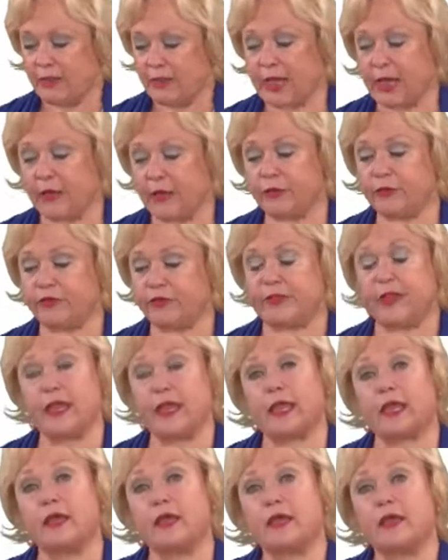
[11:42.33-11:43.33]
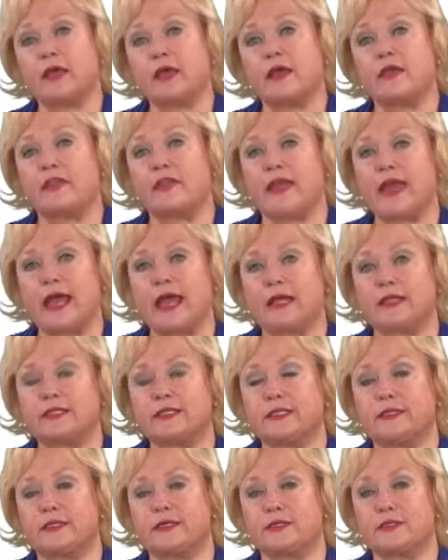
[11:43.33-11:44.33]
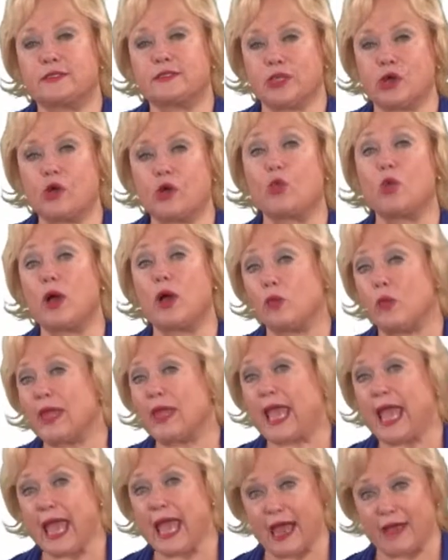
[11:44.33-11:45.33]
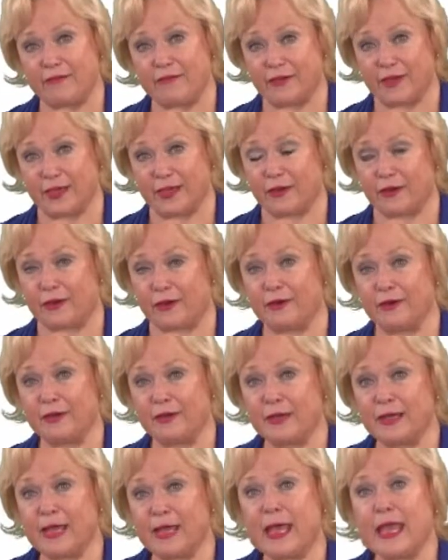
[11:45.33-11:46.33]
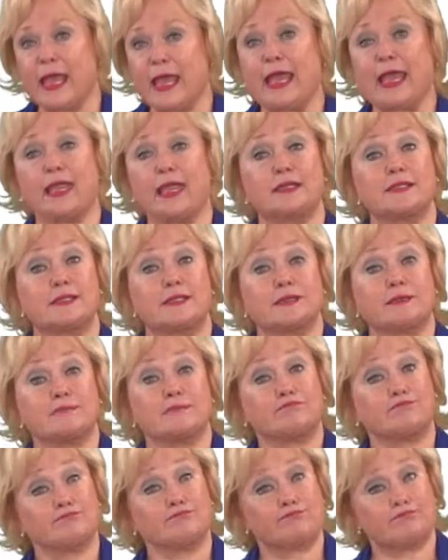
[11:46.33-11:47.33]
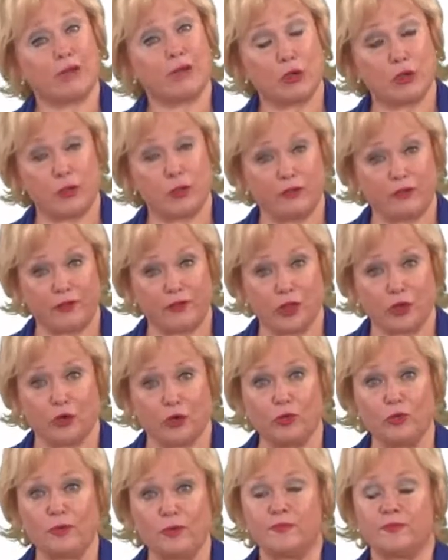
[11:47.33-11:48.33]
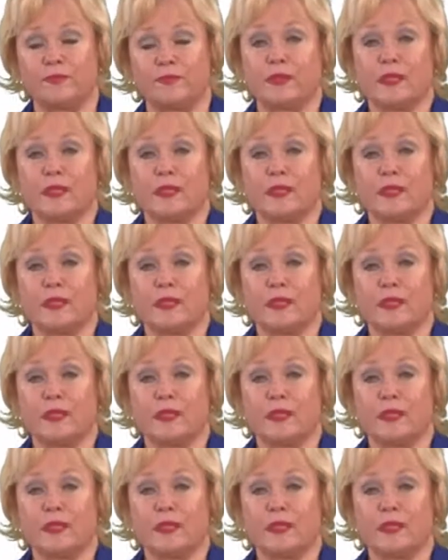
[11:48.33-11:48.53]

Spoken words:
The other thing so what we have here is a review.